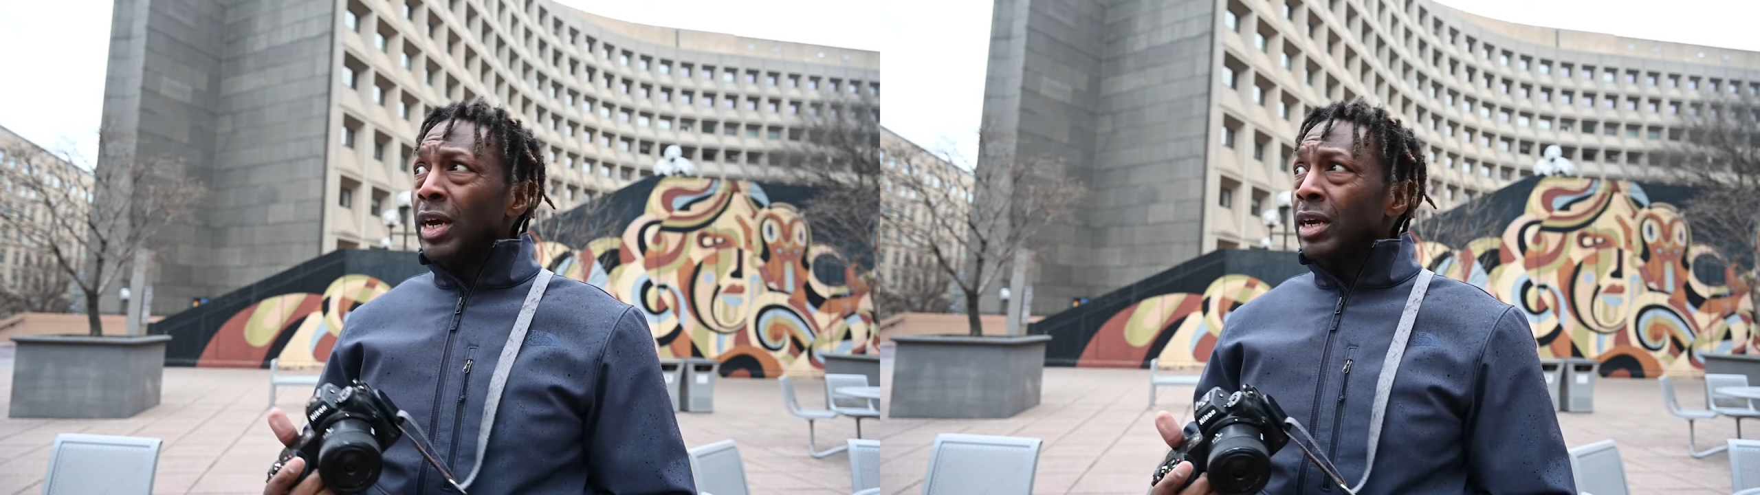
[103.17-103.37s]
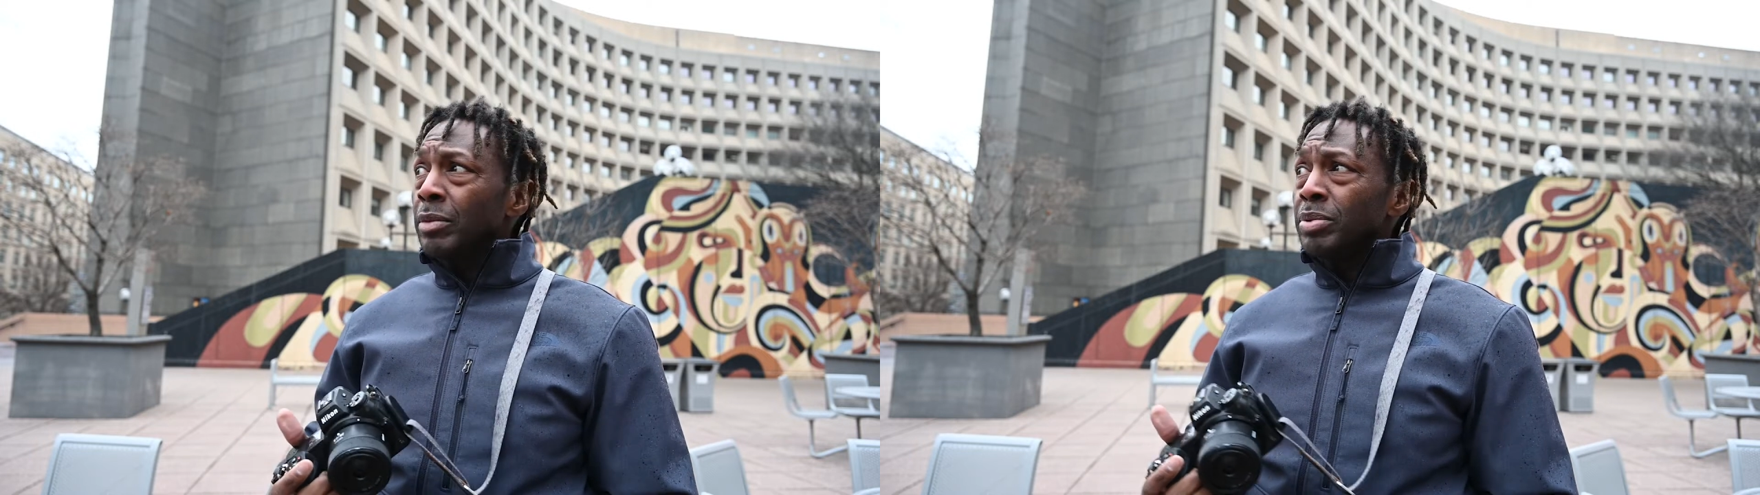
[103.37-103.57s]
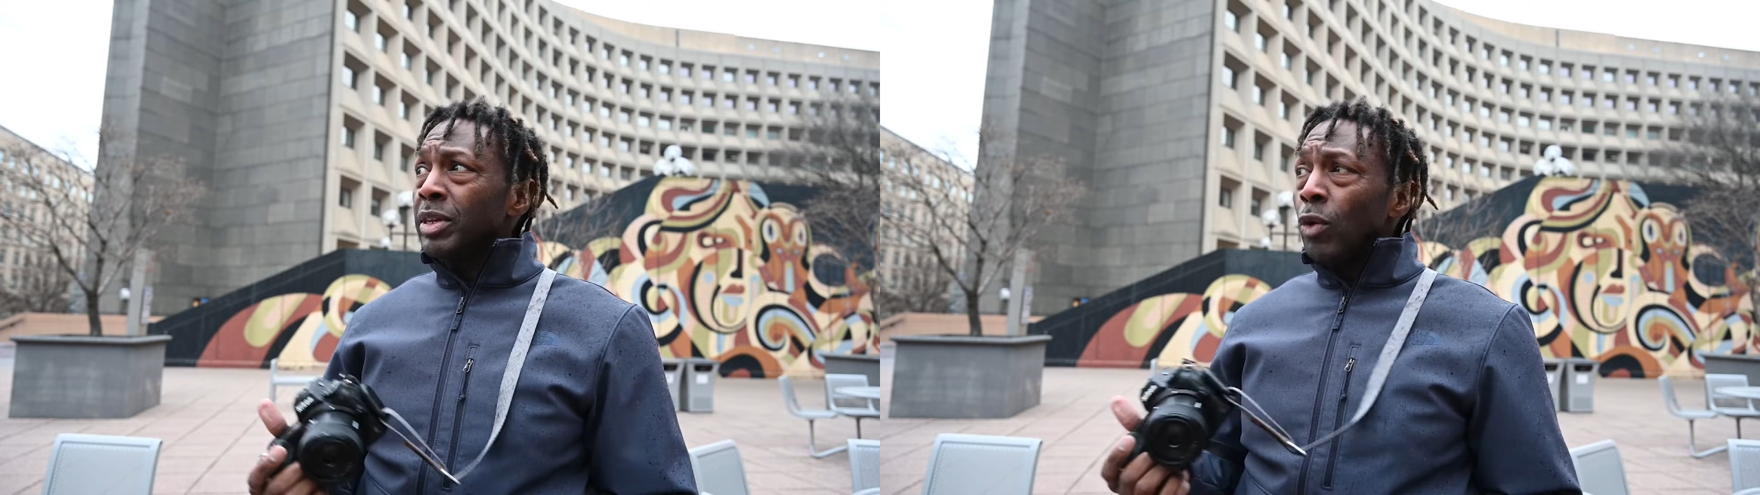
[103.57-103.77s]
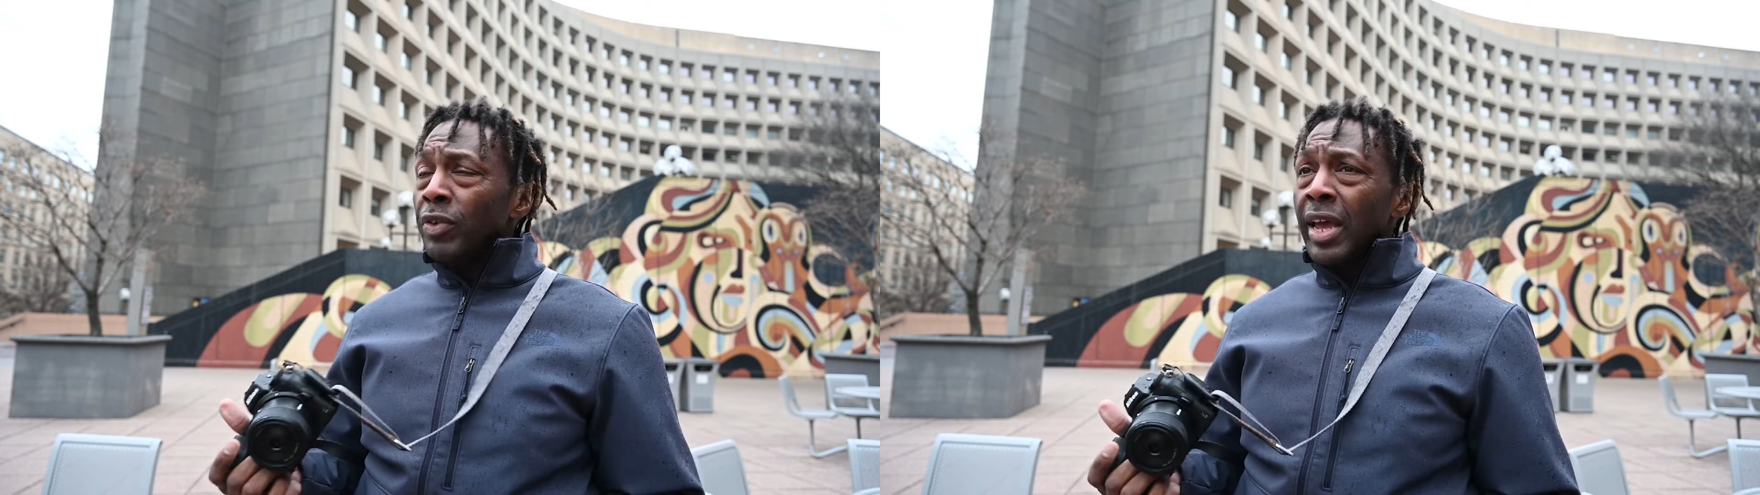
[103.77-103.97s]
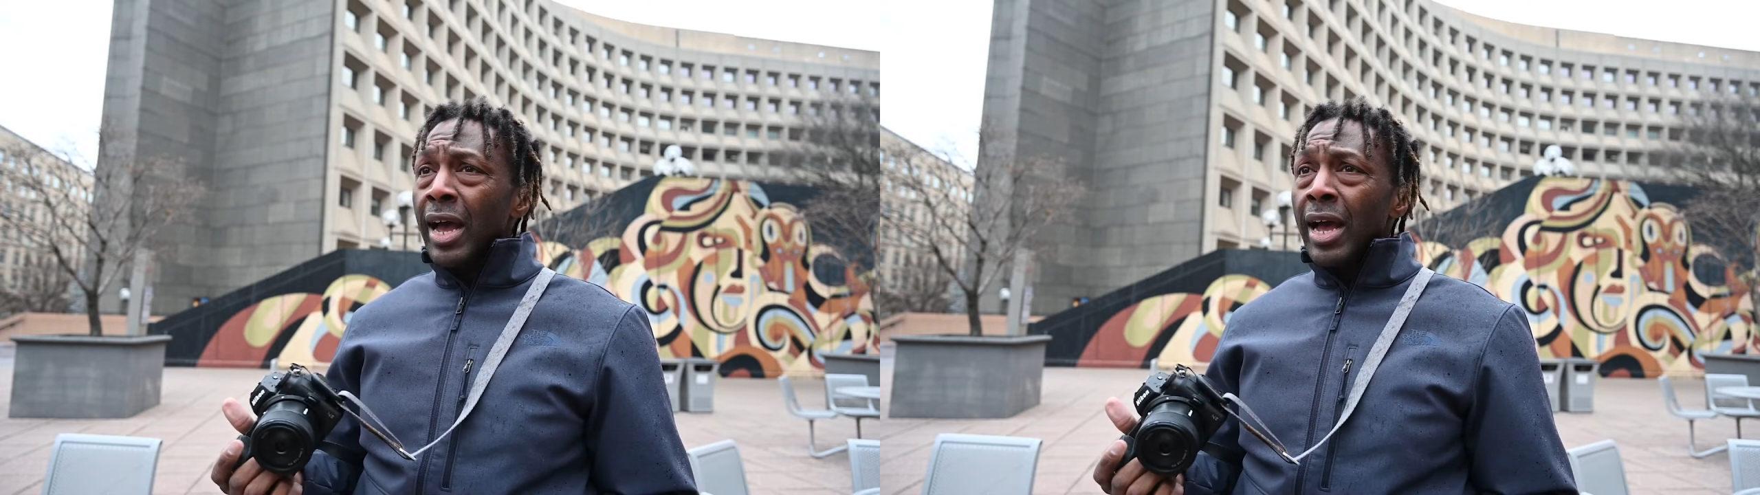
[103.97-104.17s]
complete
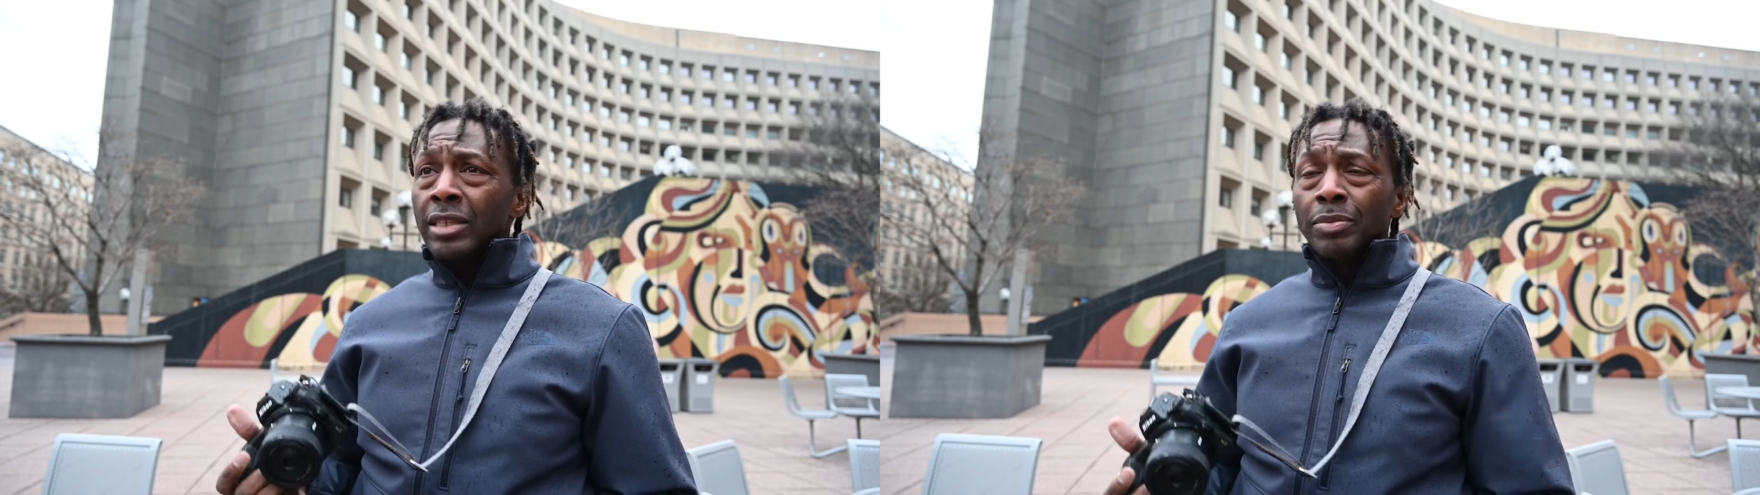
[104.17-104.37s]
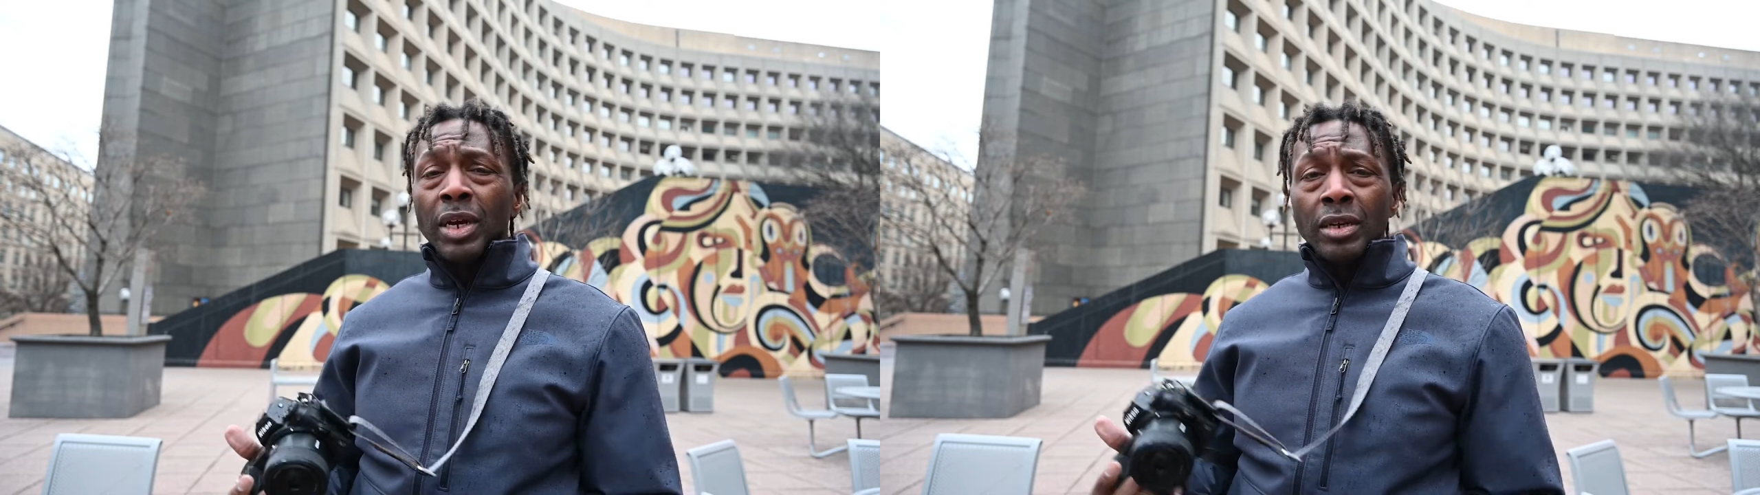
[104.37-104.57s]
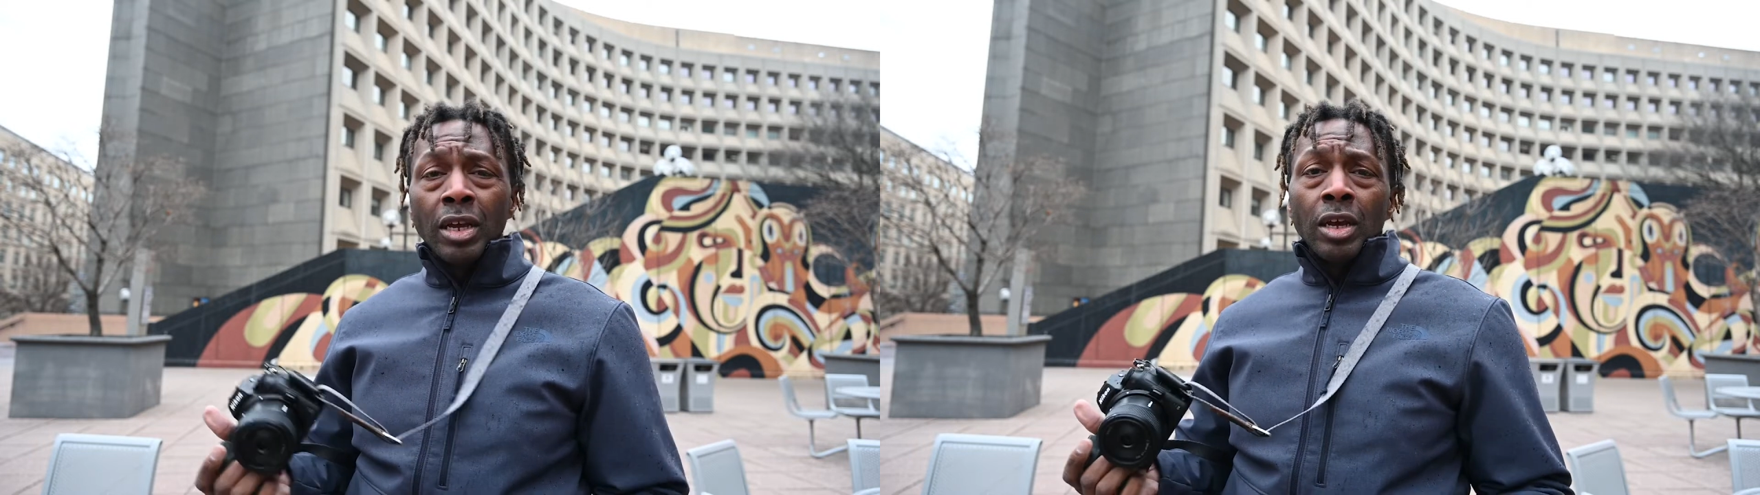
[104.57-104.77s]
overcast, but